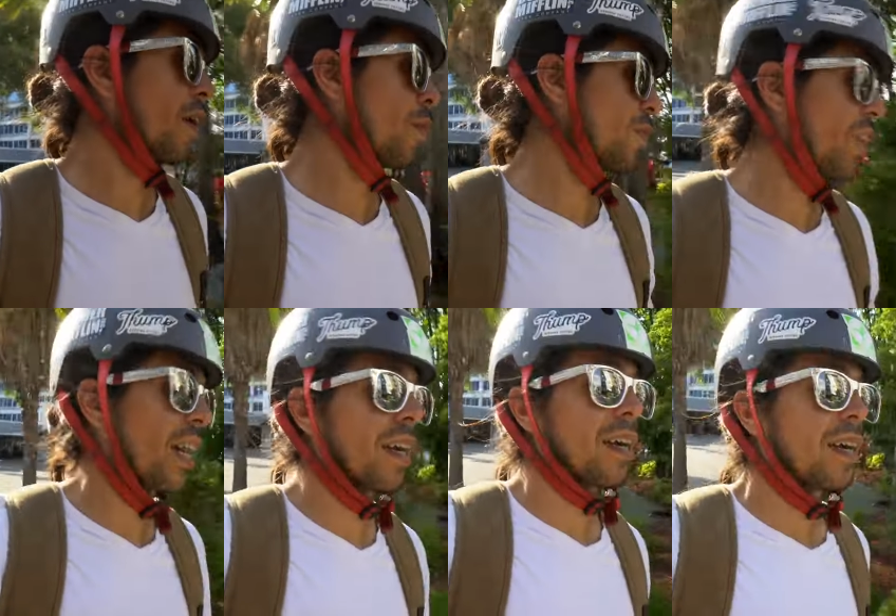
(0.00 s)
It was
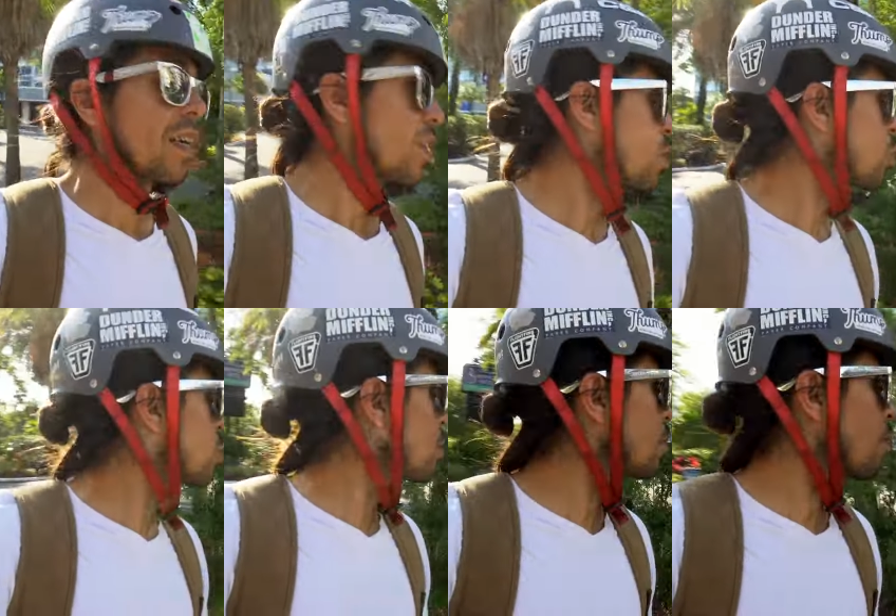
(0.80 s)
like
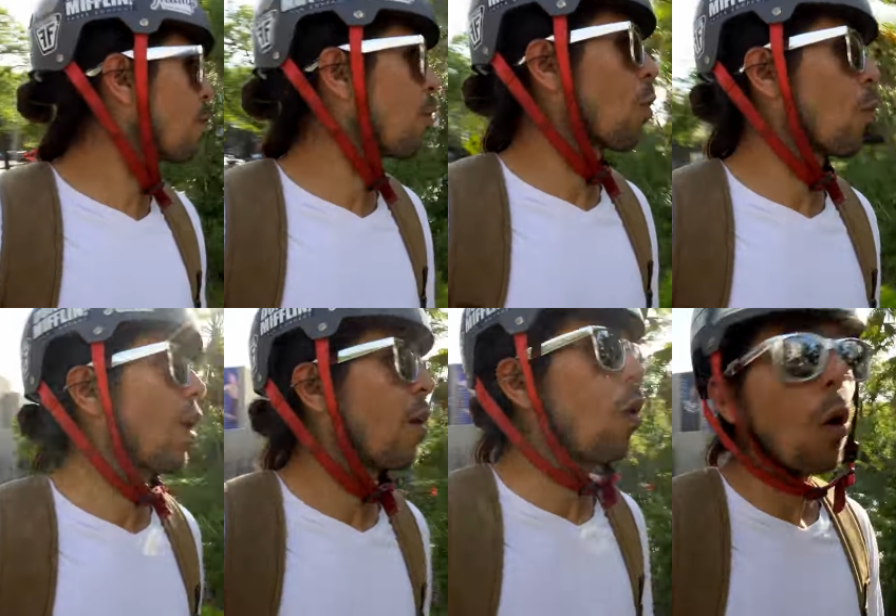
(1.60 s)
for
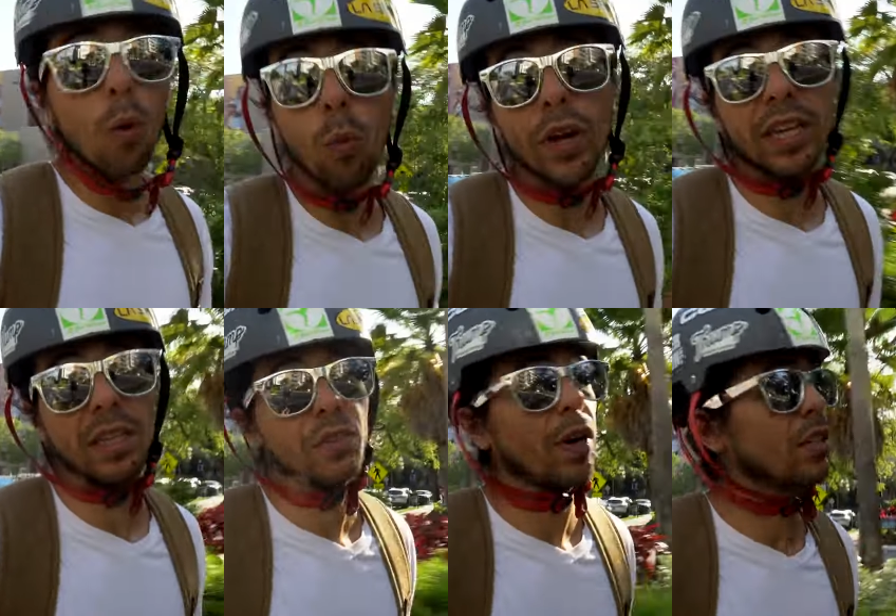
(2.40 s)
a whole week
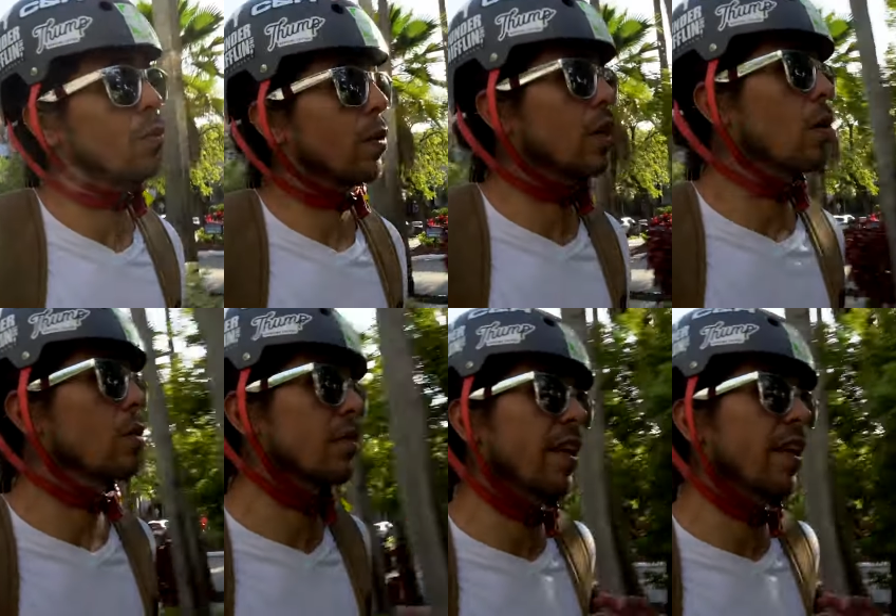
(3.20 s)
trying to record,